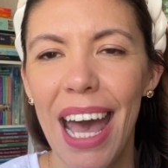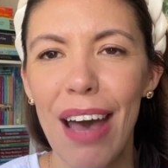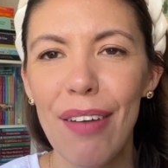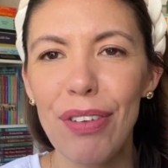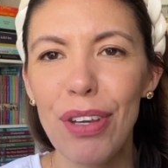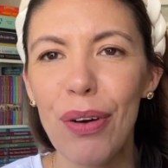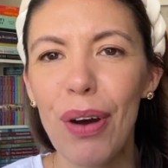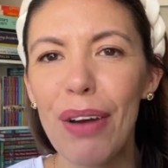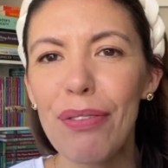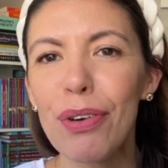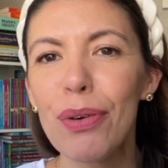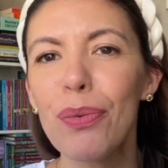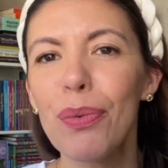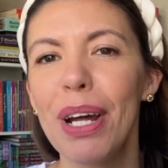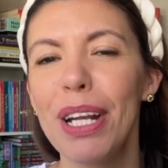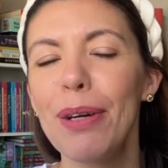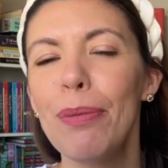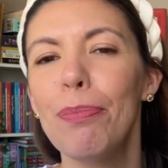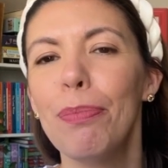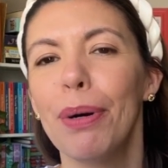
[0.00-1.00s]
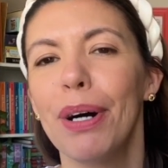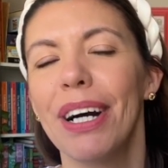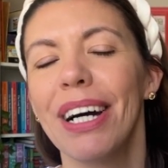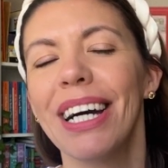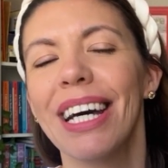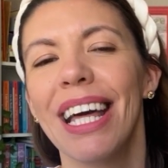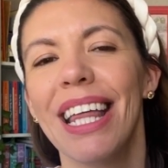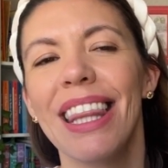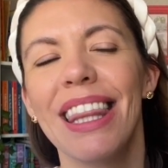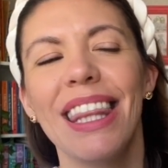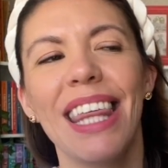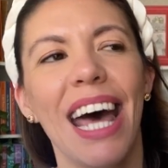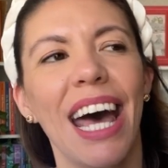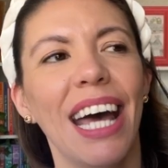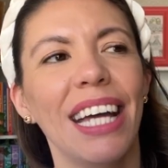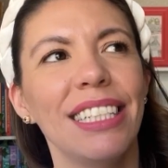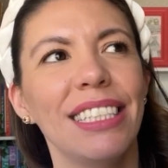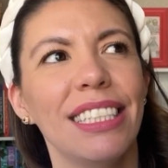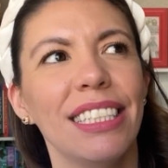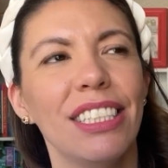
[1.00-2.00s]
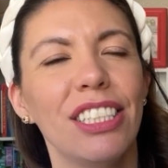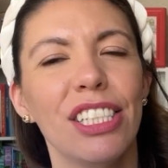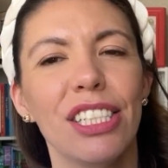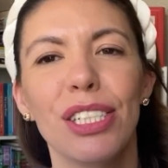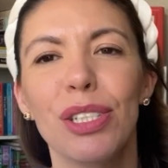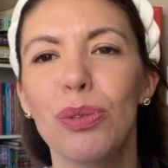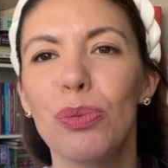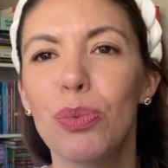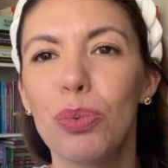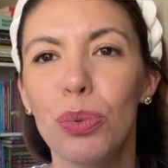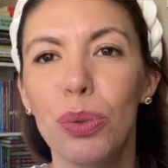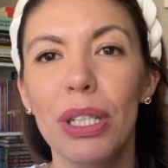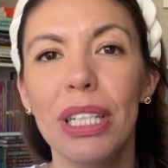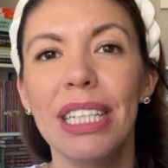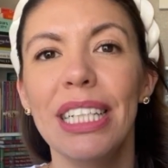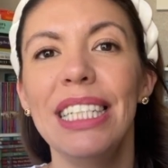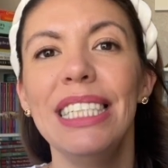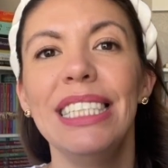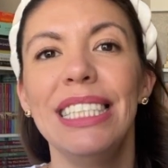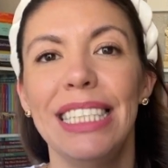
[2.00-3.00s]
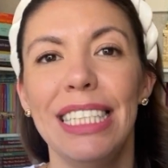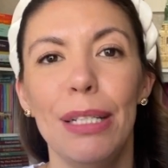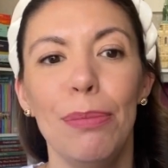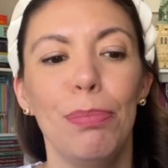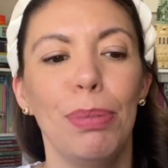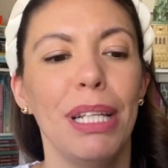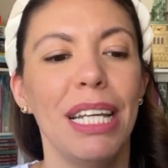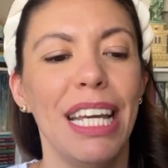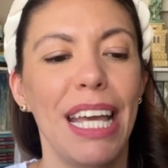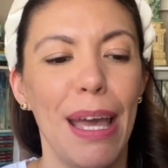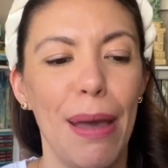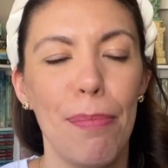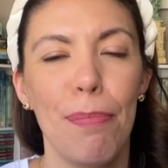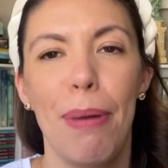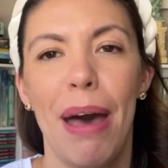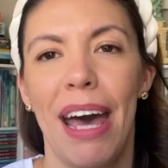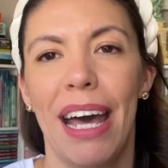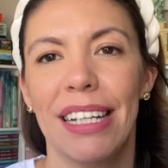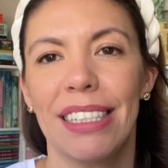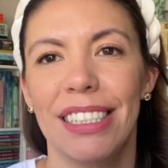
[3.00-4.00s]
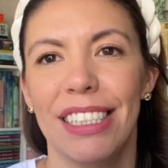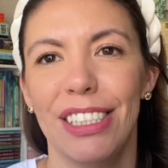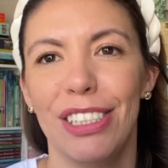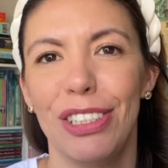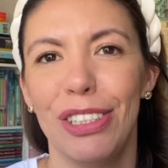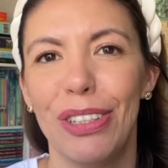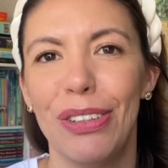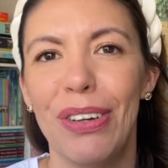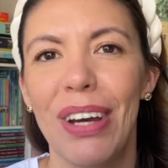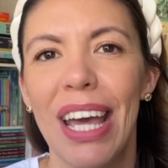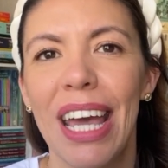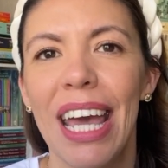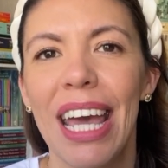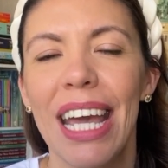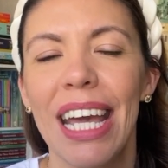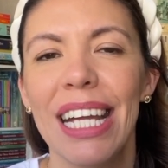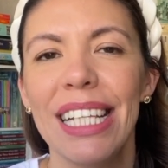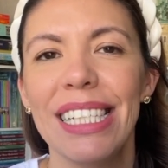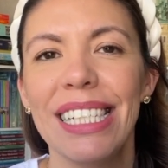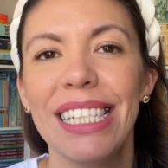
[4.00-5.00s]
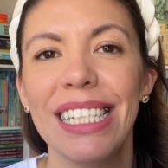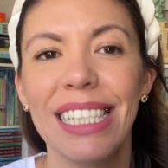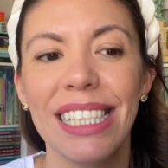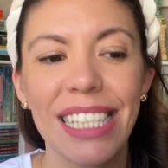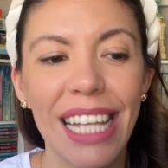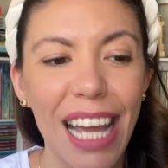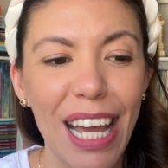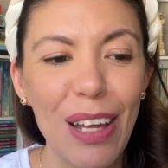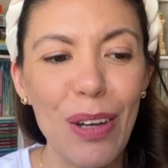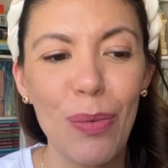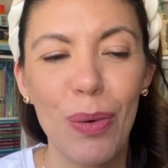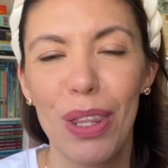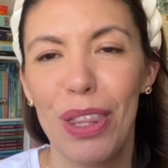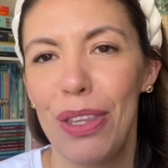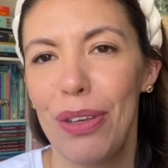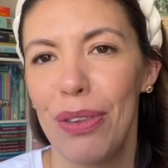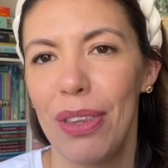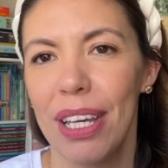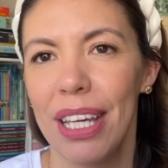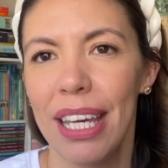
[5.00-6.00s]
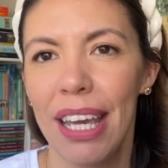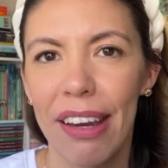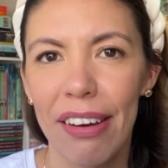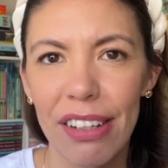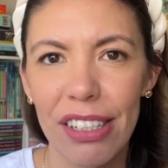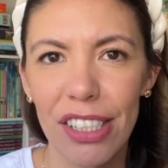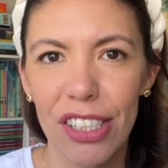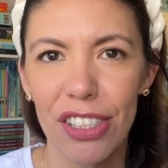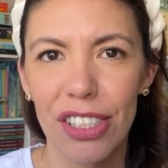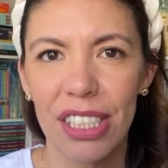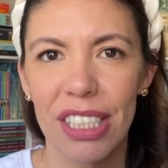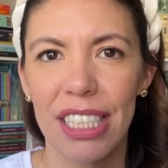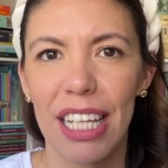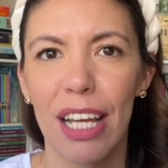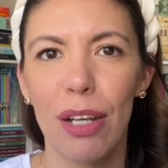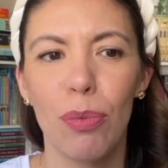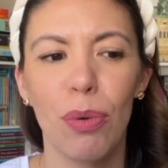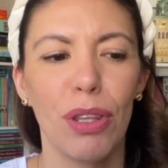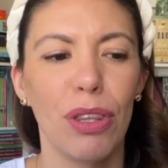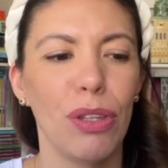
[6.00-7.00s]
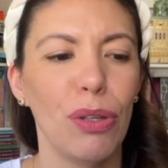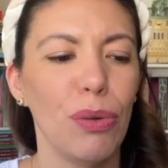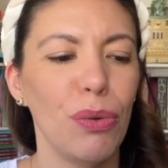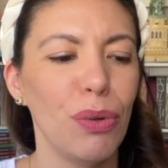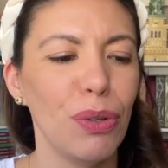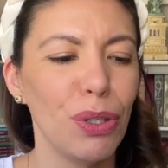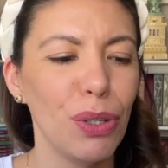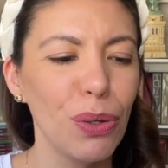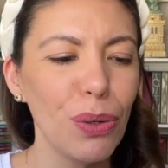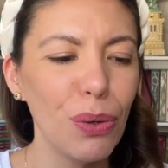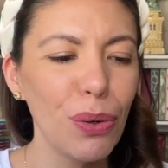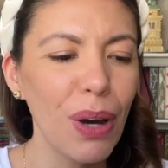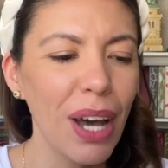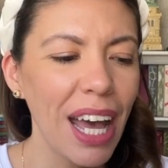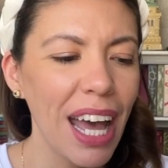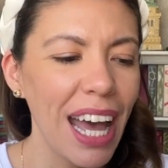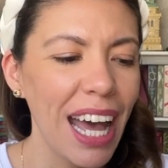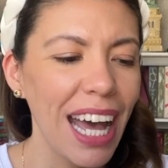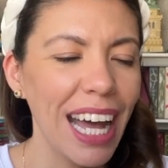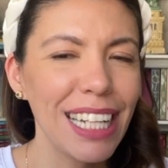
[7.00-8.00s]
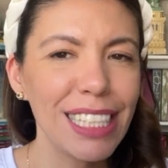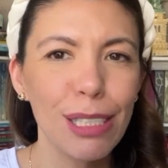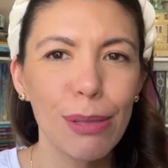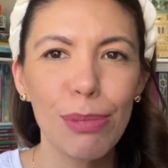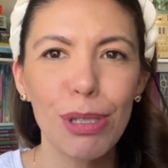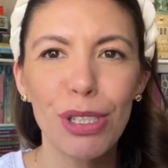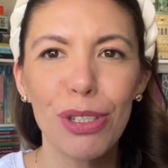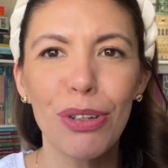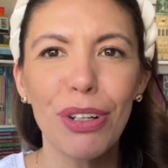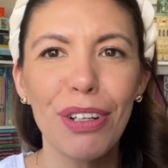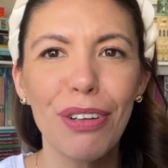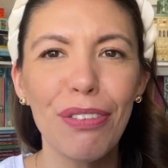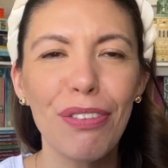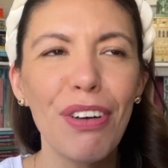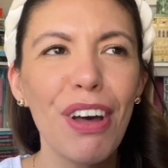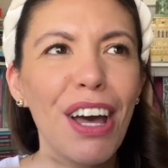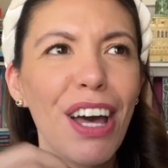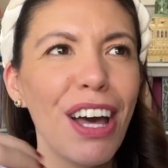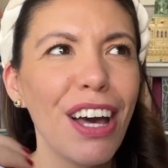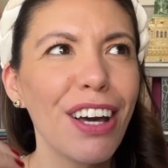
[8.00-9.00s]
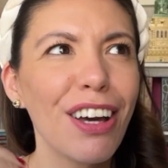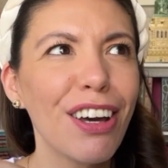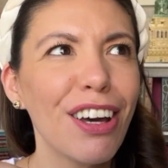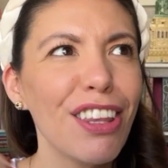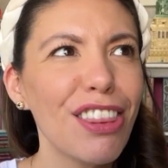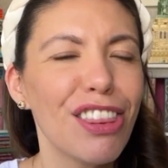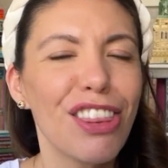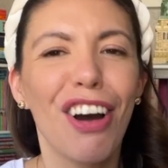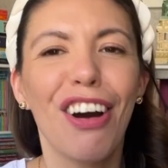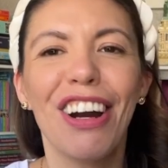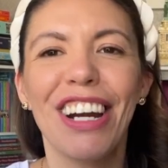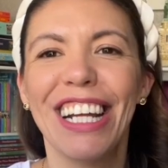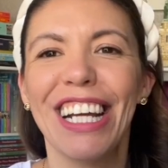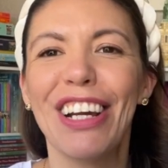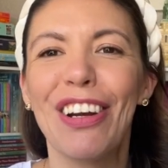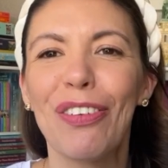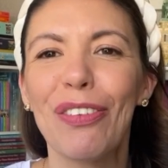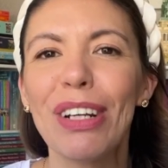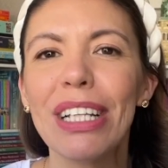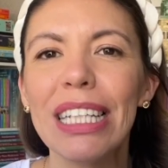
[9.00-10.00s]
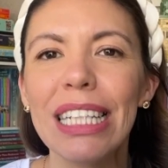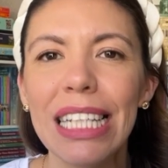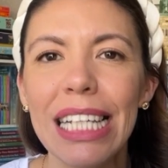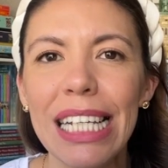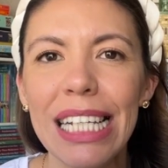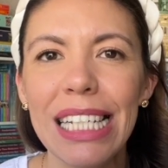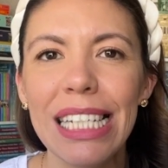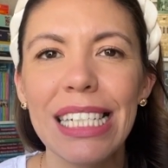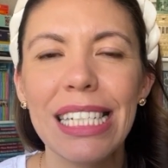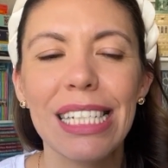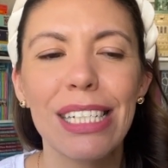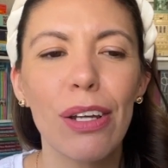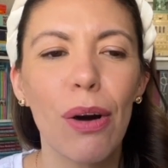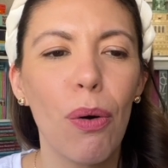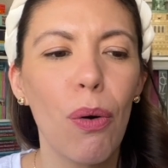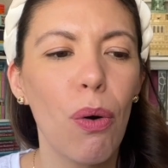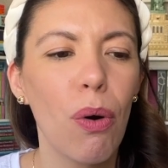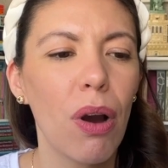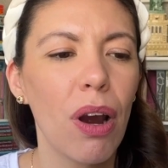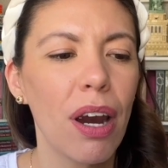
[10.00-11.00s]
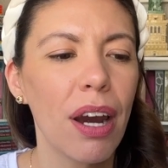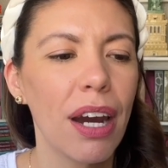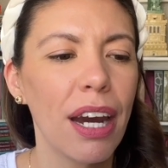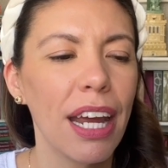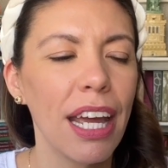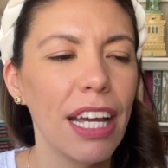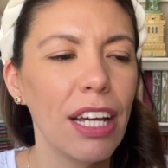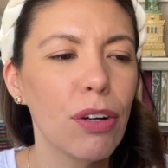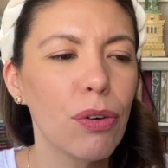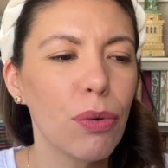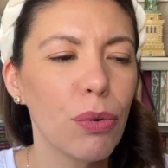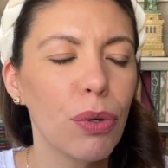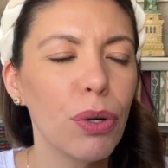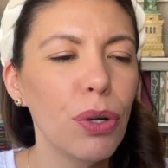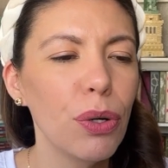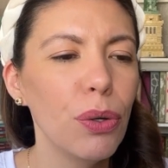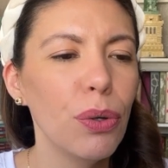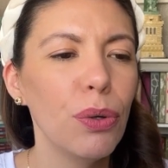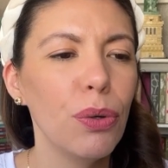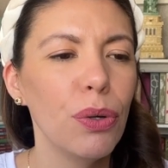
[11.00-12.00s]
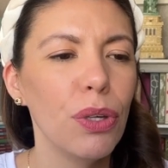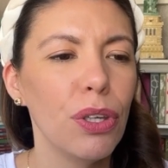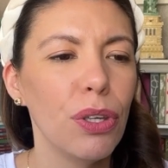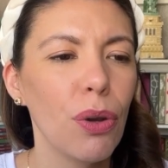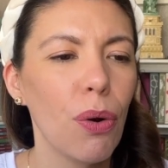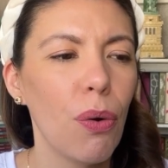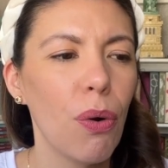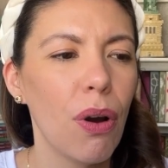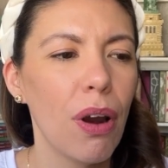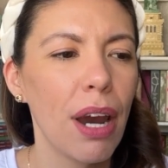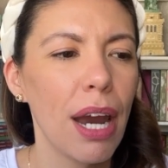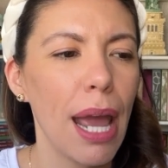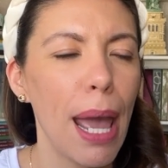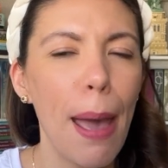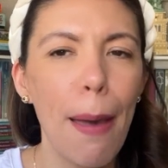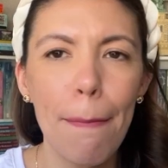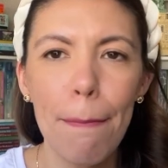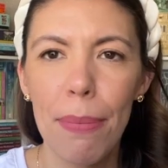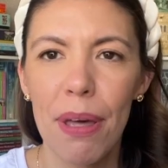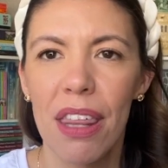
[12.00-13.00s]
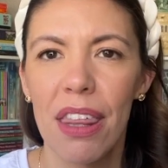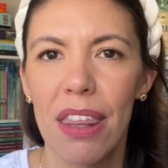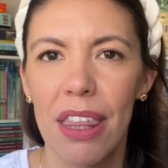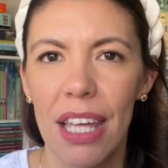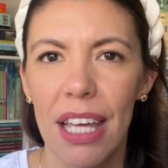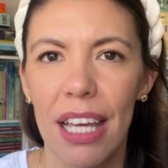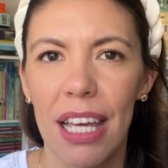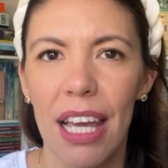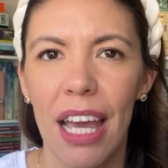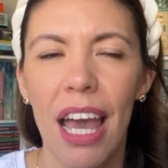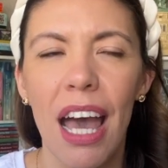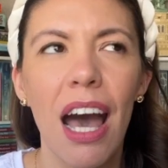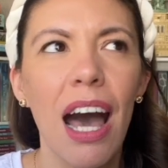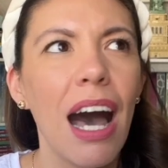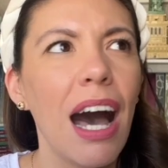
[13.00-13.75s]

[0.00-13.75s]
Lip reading: Have you ever read a book that just really deeply impacted you? It stayed with you. The character stayed with you. You had some sort of cathartic release, or it grew your empathy.